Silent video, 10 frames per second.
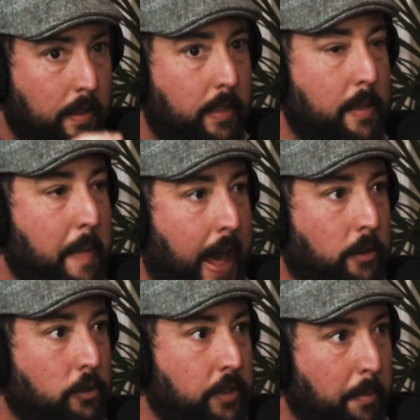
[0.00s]
the
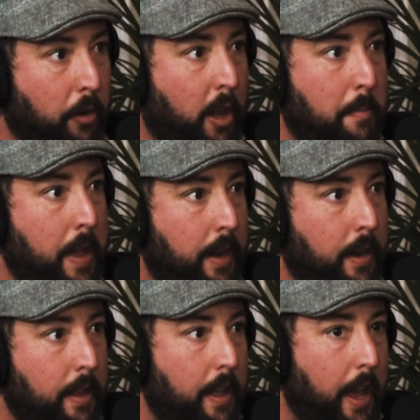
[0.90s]
manager's able to come in
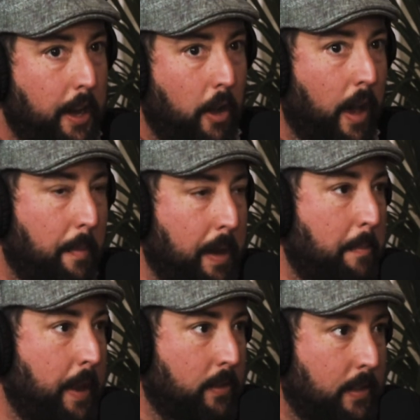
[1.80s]
and know how many
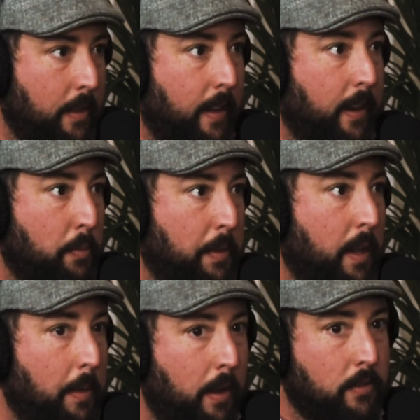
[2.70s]
minutes that ticket's been
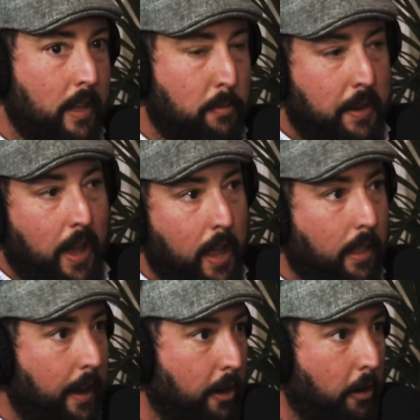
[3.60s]
in, because that's been
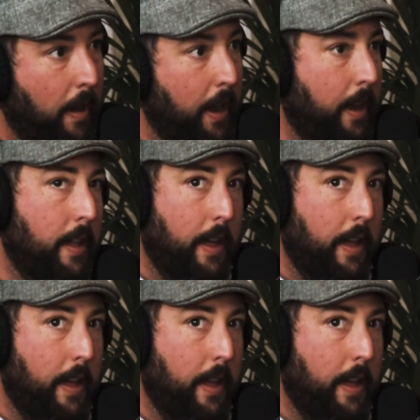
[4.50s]
highlighted already,